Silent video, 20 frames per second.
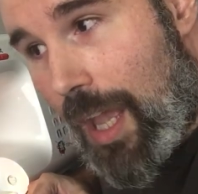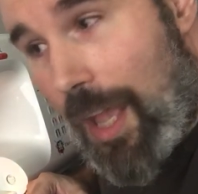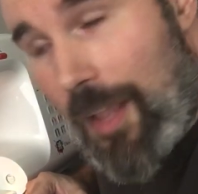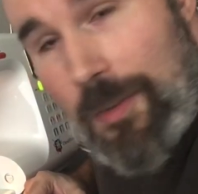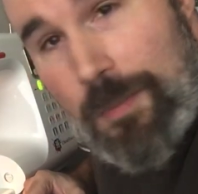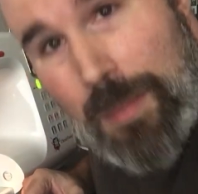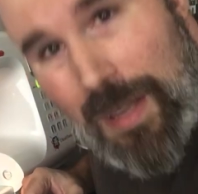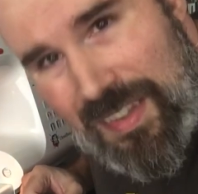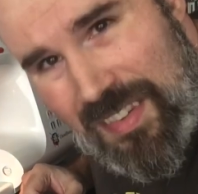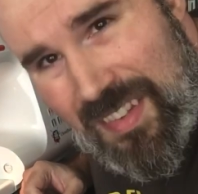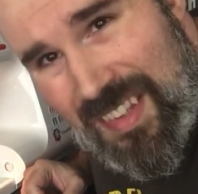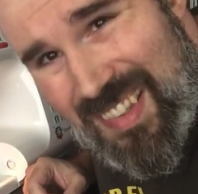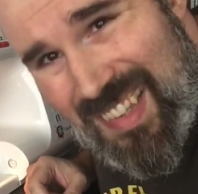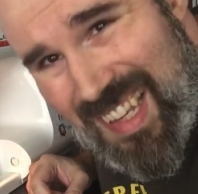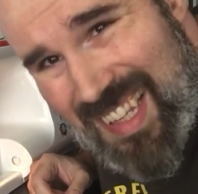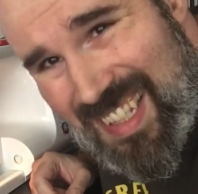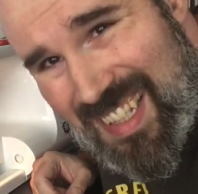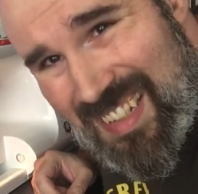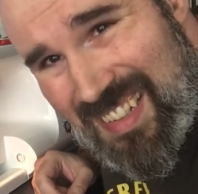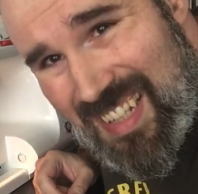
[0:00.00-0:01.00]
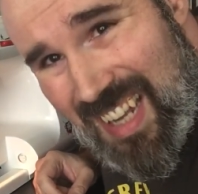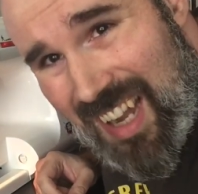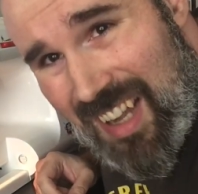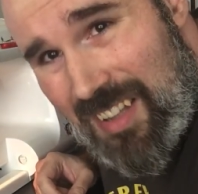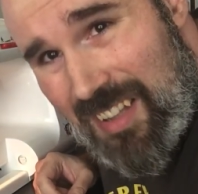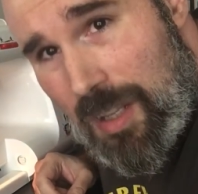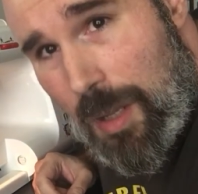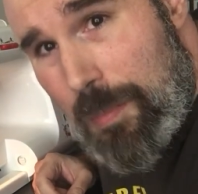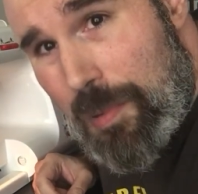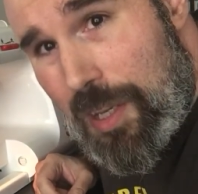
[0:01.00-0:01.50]
as best as I can
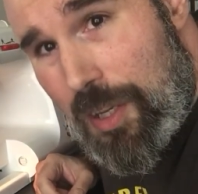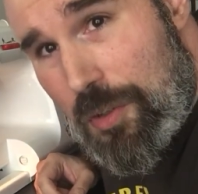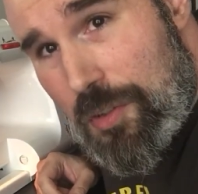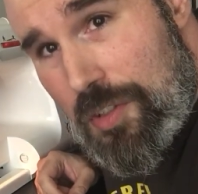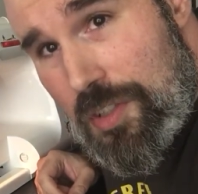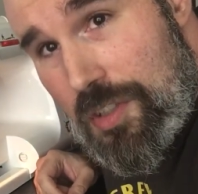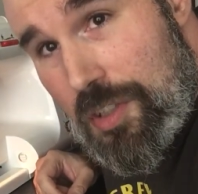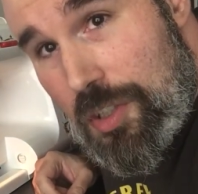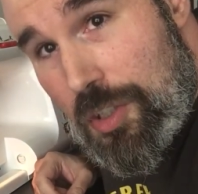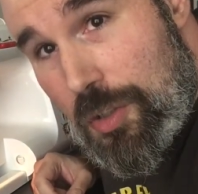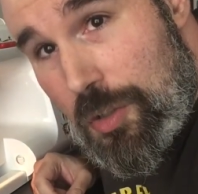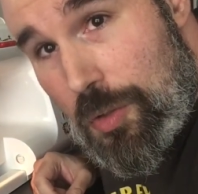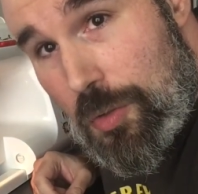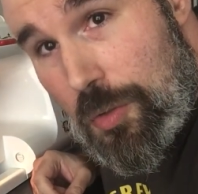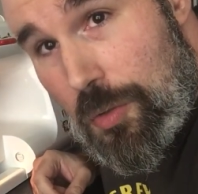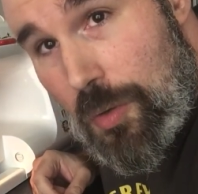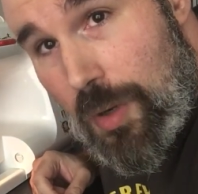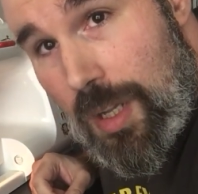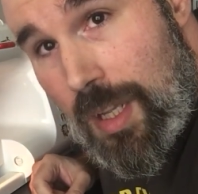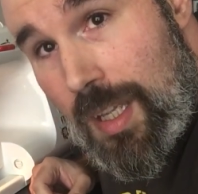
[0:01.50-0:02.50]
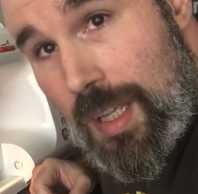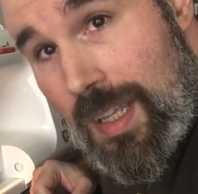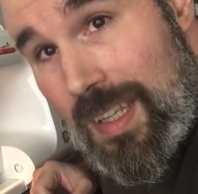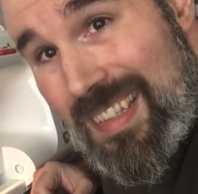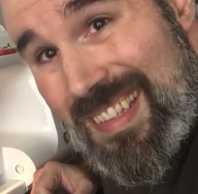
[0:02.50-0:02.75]
tell, appears to